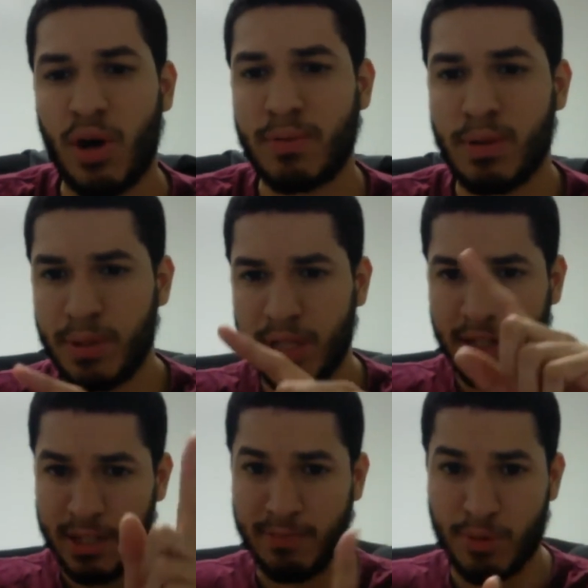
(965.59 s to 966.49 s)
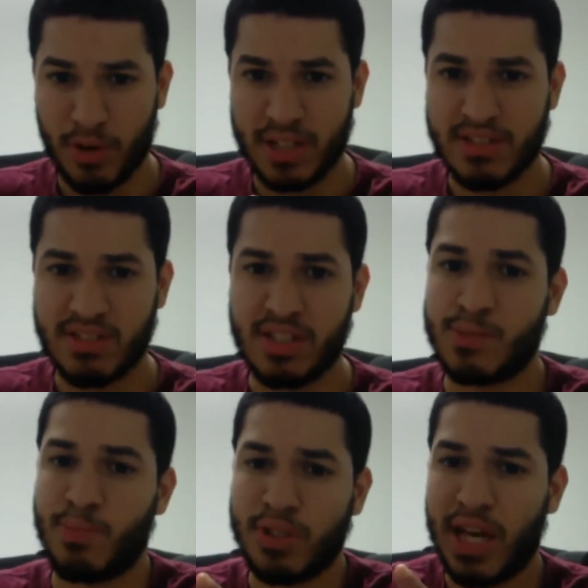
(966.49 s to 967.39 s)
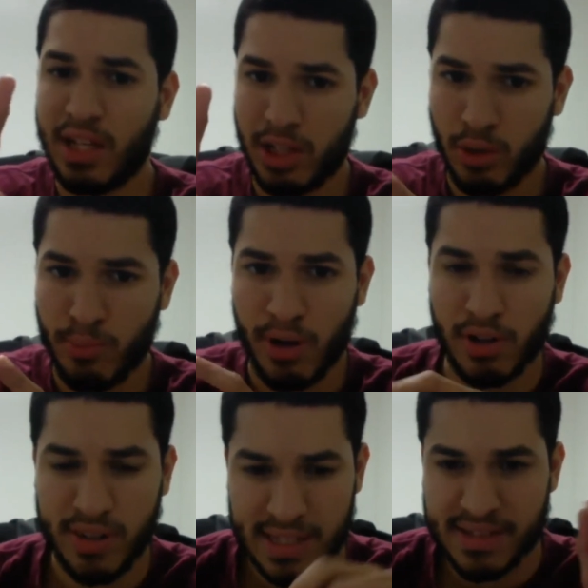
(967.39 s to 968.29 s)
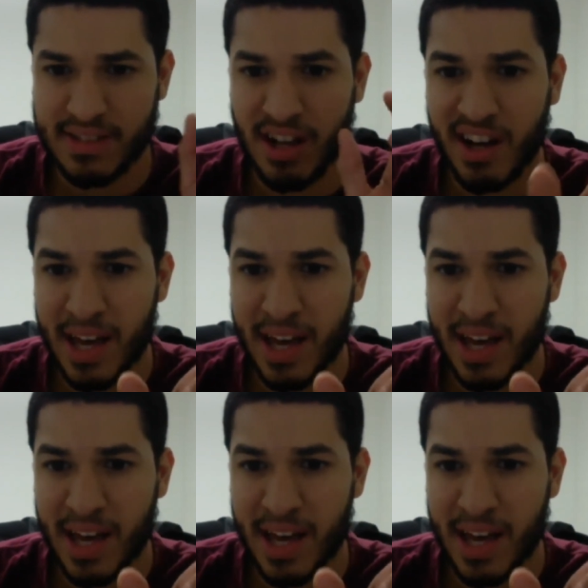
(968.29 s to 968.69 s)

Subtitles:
I'm going to be in parentheses, put down a little marker that says